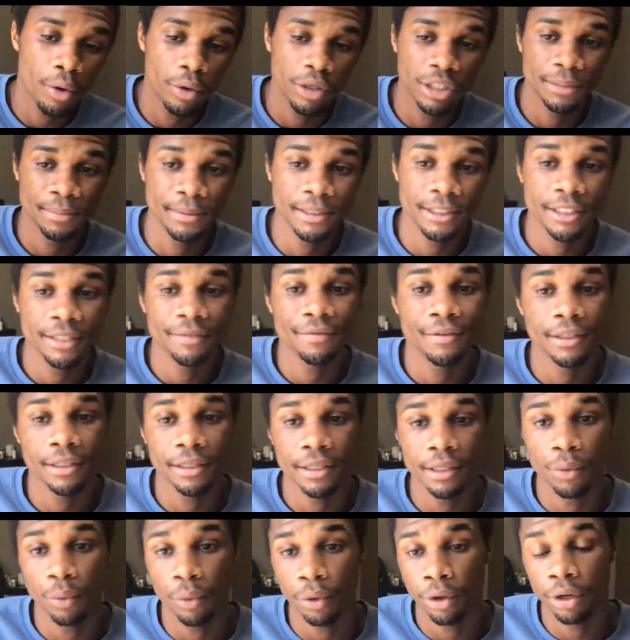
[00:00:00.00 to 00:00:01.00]
or
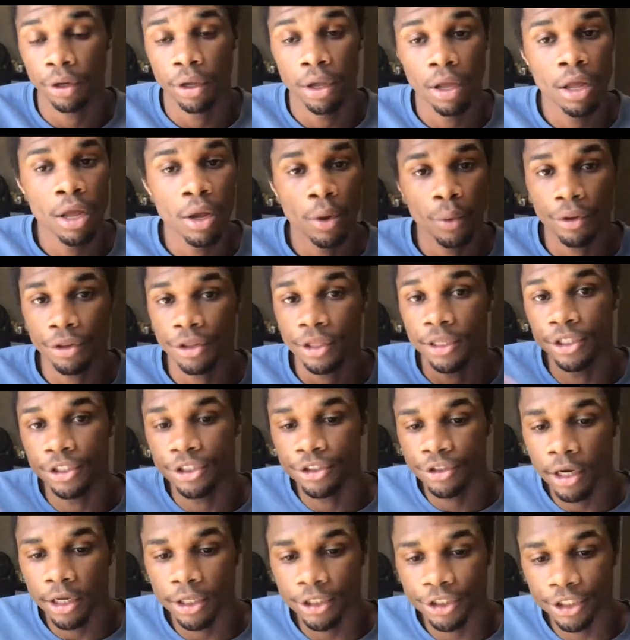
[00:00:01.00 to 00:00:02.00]
specifically work with
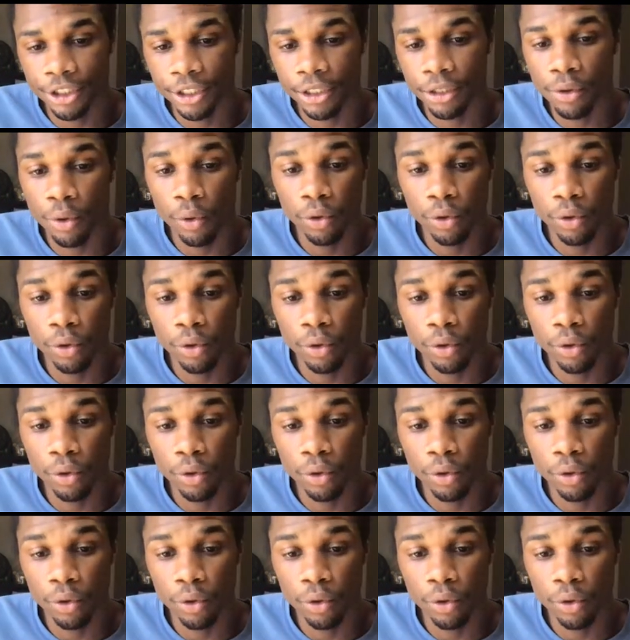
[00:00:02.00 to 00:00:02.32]
construction,